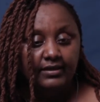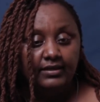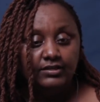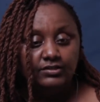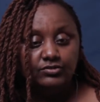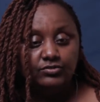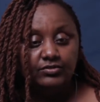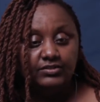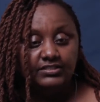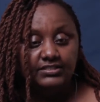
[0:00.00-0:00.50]

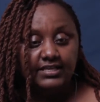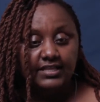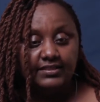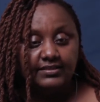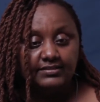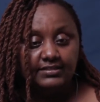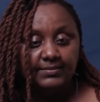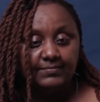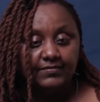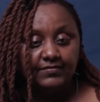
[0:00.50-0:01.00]
So these are
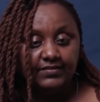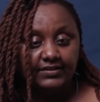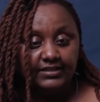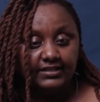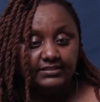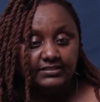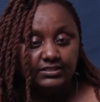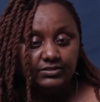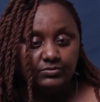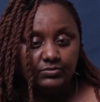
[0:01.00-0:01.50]
some of the
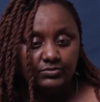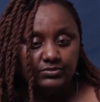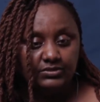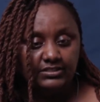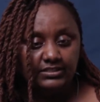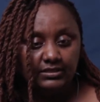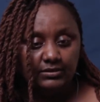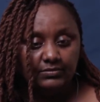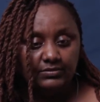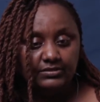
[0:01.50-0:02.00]
cases we
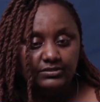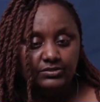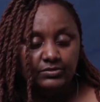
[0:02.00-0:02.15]
deal with.